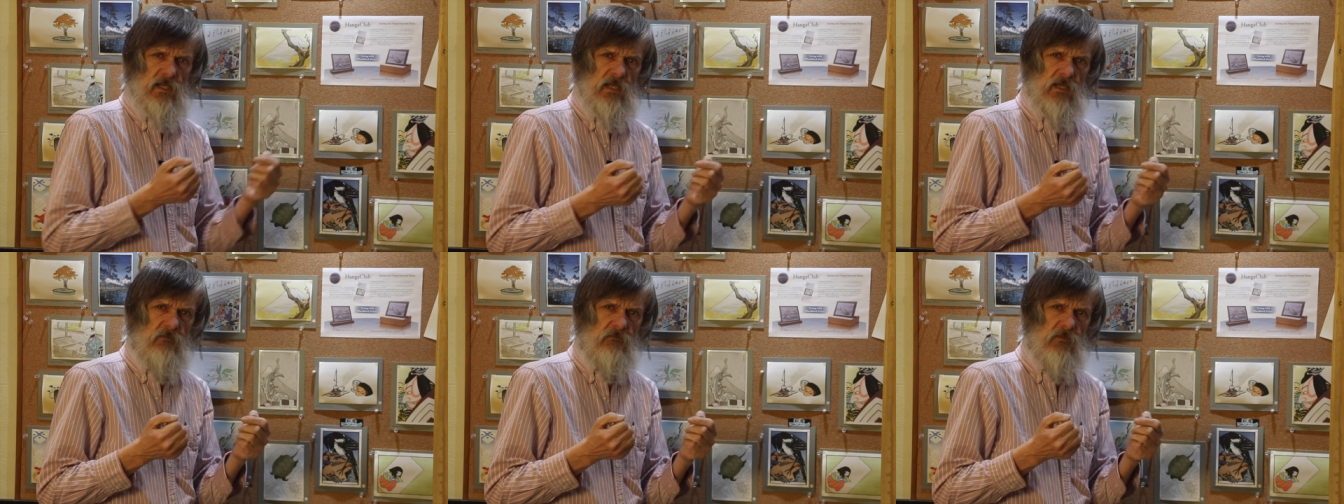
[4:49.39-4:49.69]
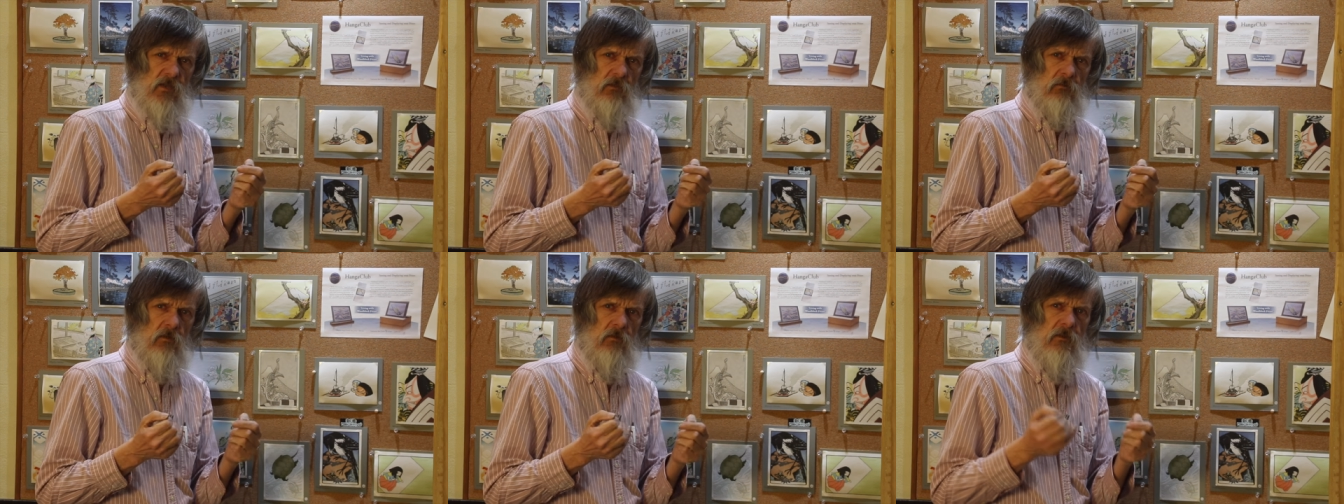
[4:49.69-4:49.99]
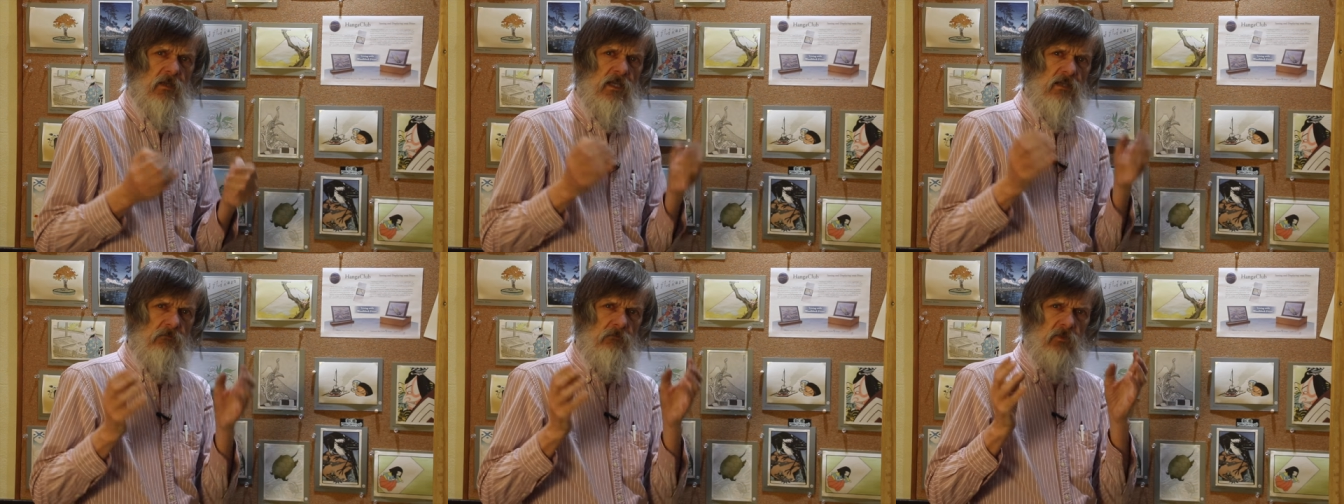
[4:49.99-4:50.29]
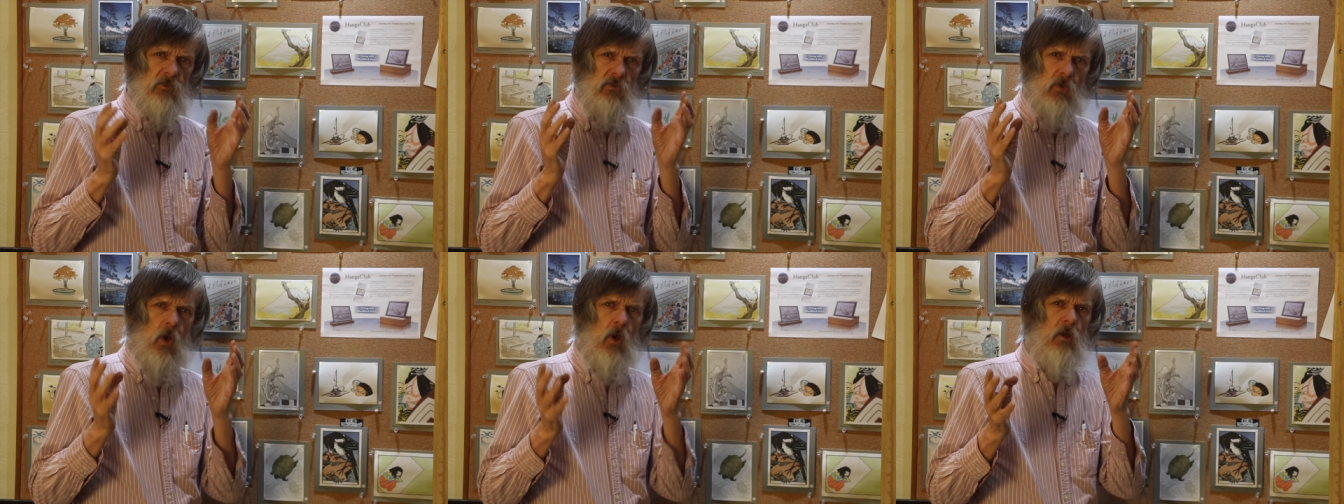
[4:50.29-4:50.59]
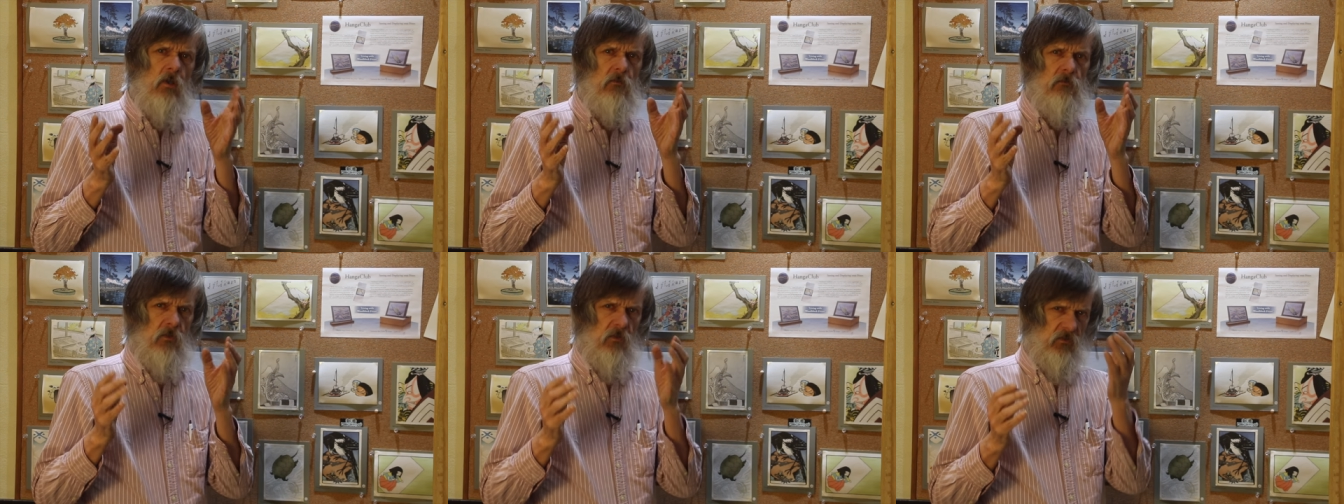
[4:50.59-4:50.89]
If there are any
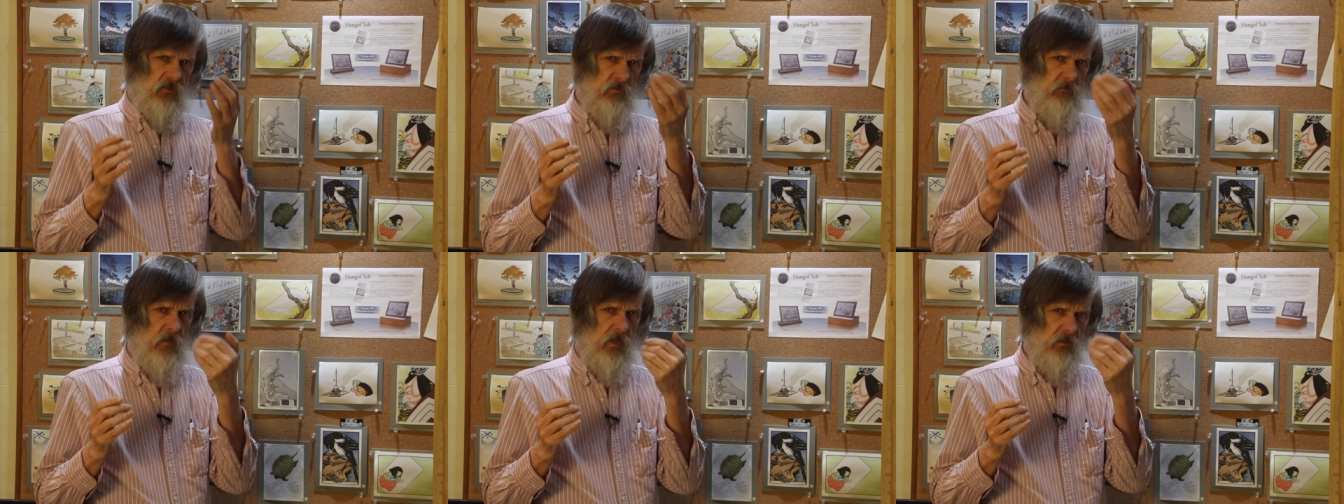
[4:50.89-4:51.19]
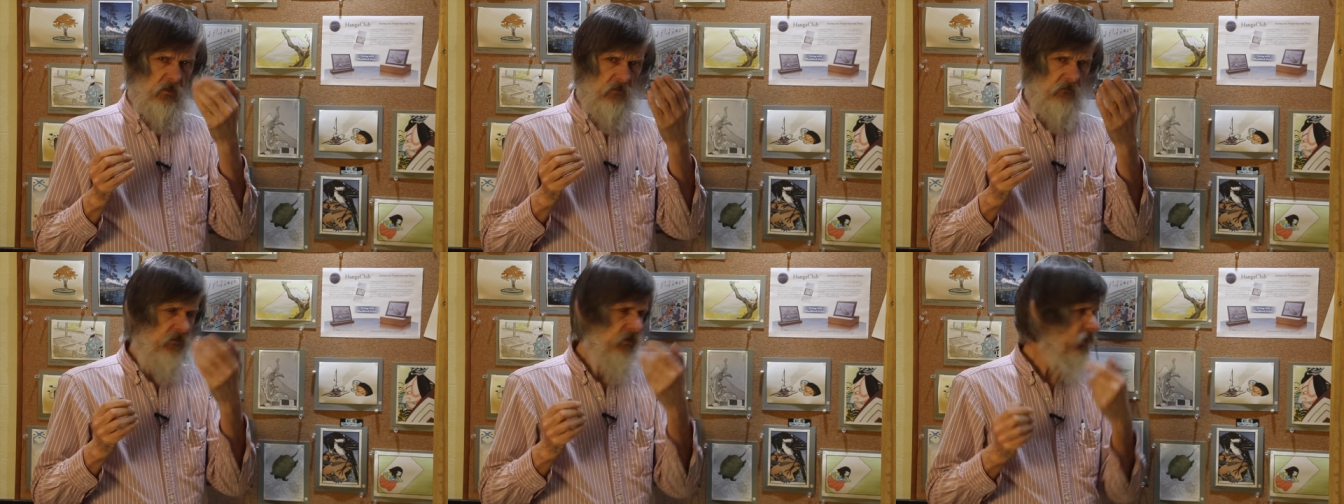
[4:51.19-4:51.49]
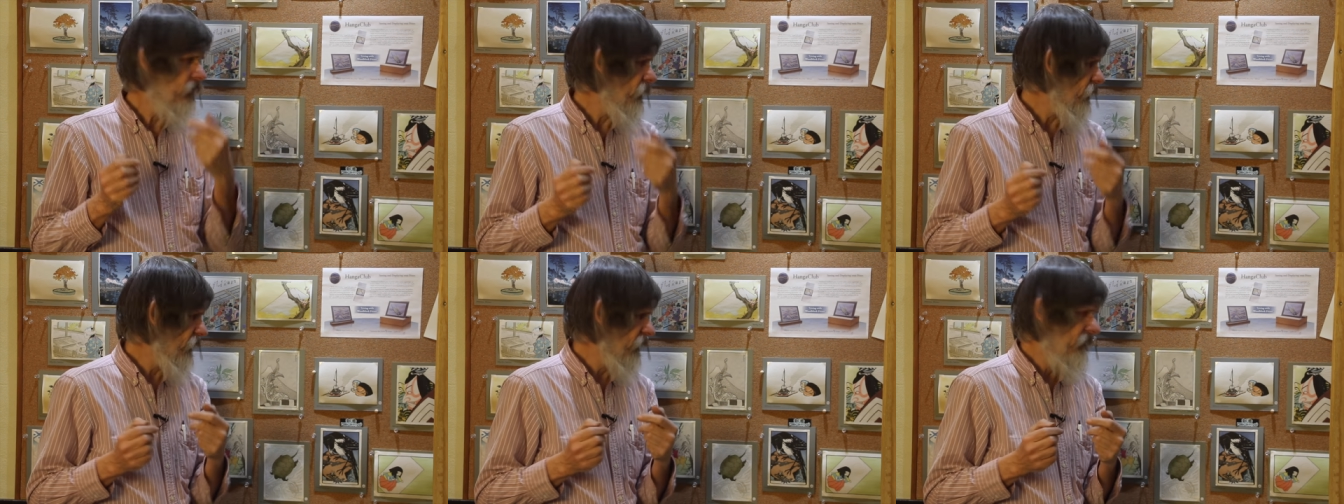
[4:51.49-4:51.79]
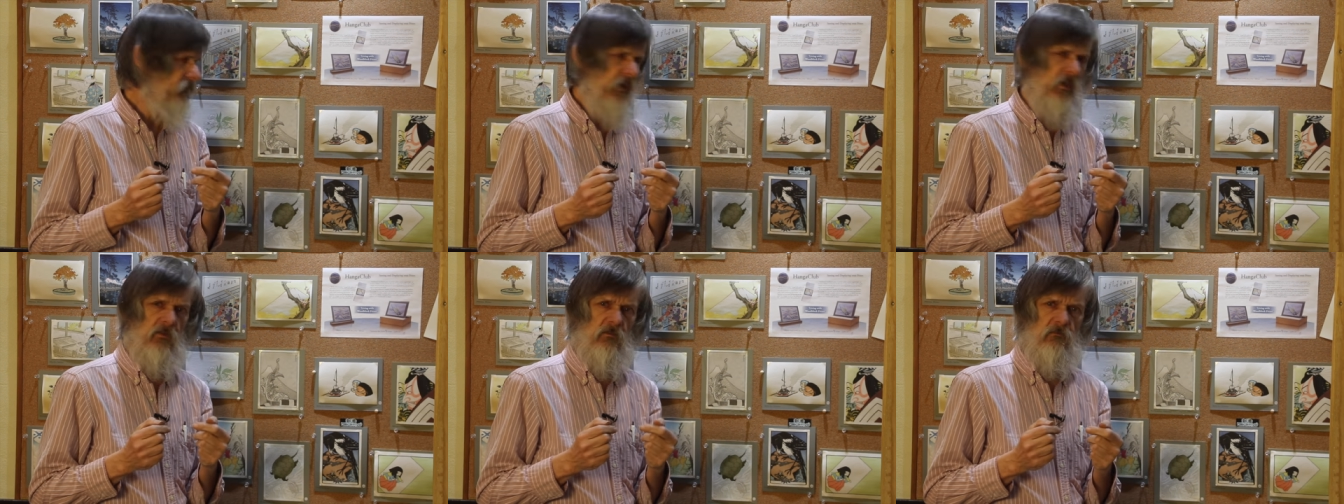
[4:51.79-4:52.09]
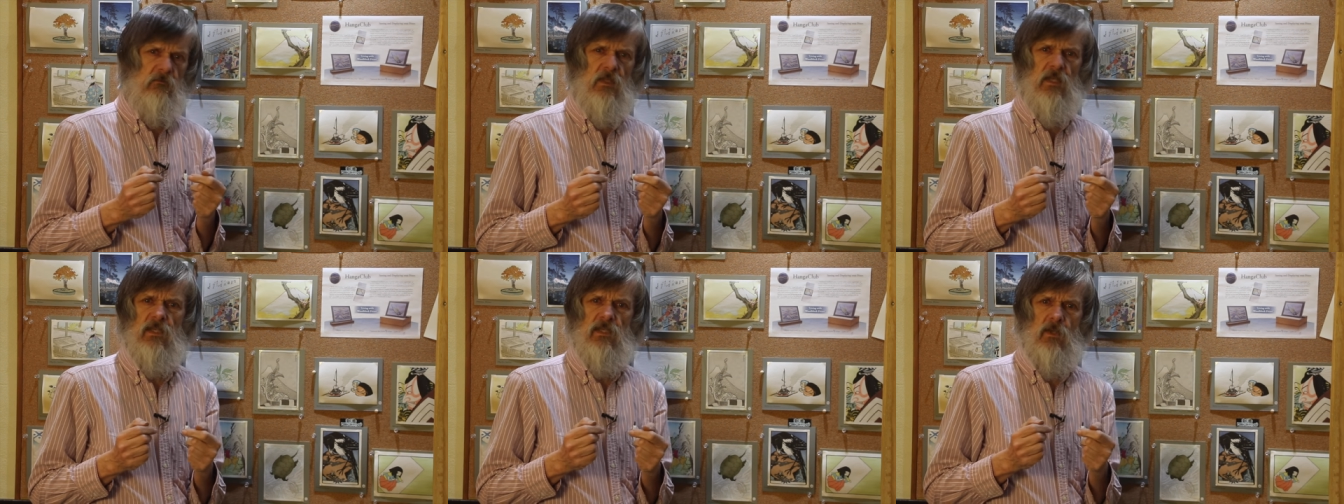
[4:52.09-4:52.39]
photographers among the viewers of this
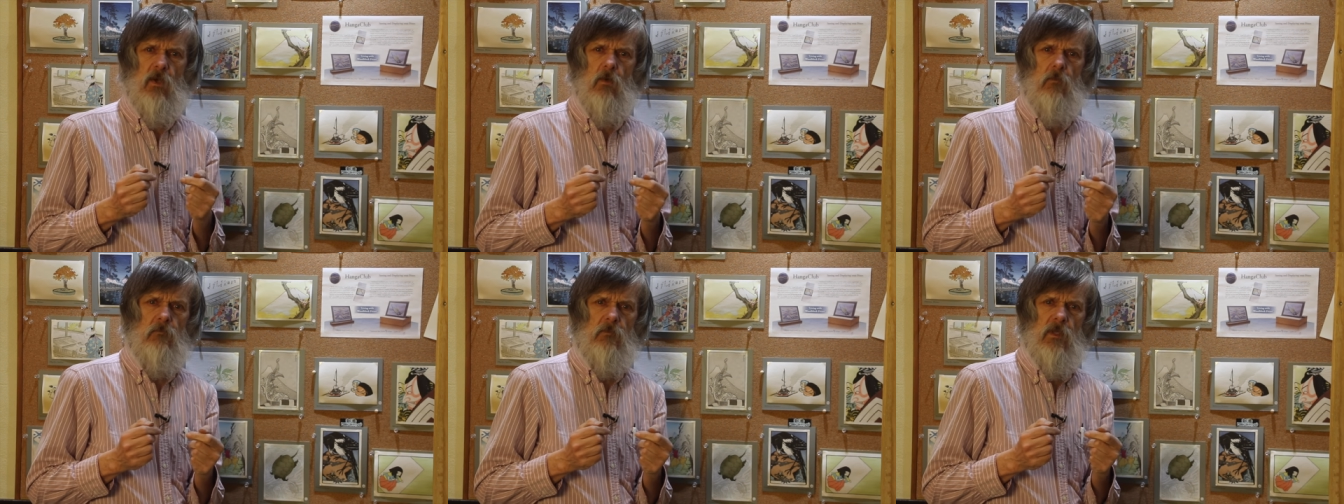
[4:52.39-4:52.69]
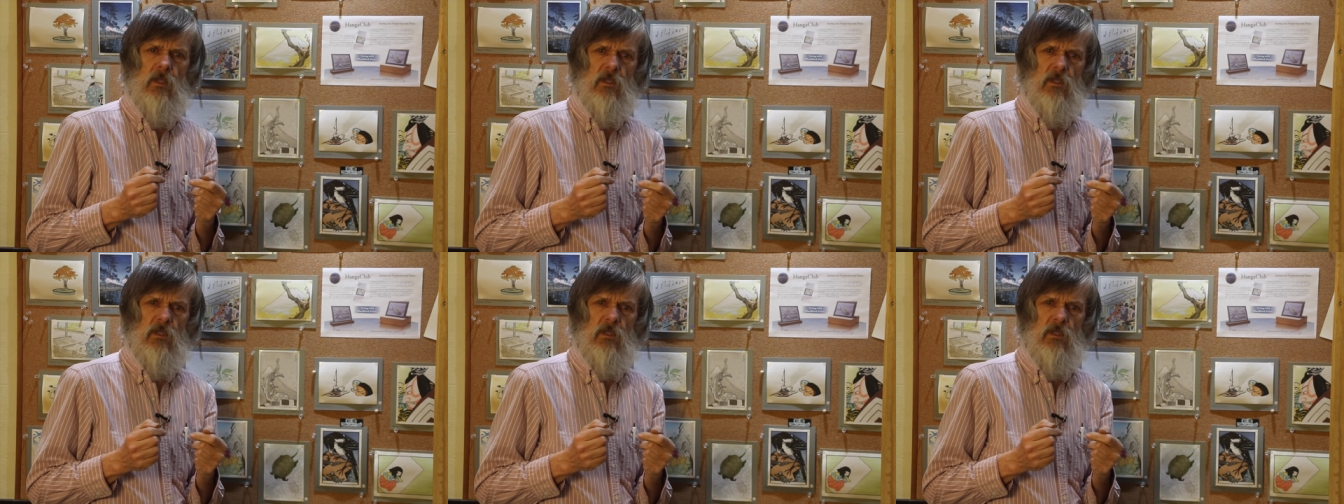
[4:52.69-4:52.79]
video,